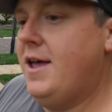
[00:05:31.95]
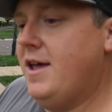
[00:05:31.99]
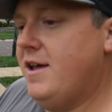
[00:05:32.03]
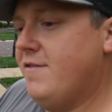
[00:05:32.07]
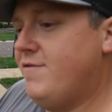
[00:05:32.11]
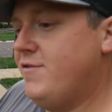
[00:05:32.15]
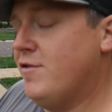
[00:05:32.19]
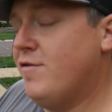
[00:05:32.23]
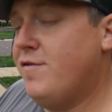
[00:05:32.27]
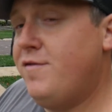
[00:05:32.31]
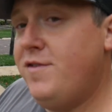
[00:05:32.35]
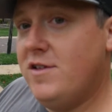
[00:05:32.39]

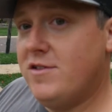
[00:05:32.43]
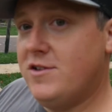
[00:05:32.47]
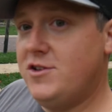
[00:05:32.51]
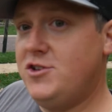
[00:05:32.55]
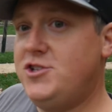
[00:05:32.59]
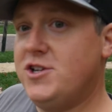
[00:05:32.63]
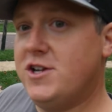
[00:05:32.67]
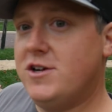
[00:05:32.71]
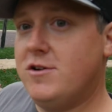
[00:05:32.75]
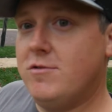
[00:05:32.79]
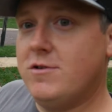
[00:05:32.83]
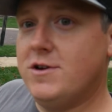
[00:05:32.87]
If they're
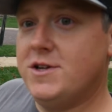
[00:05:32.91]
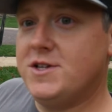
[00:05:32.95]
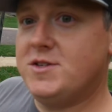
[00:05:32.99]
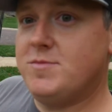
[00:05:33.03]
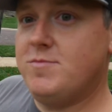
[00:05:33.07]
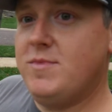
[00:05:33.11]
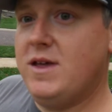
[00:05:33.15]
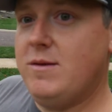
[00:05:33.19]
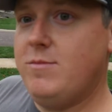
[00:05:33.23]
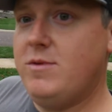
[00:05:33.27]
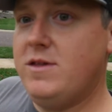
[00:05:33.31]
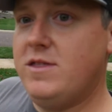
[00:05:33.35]
feeling
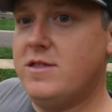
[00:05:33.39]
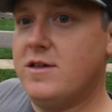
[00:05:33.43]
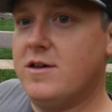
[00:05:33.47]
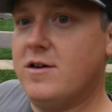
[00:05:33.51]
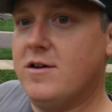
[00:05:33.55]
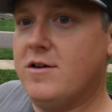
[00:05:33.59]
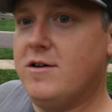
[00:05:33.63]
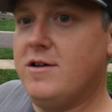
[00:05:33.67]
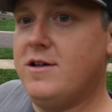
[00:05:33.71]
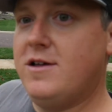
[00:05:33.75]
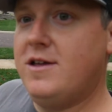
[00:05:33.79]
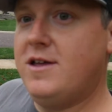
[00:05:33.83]
generous, maybe
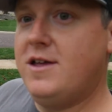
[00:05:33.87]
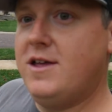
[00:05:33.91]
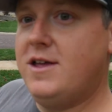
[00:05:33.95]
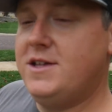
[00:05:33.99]
they'll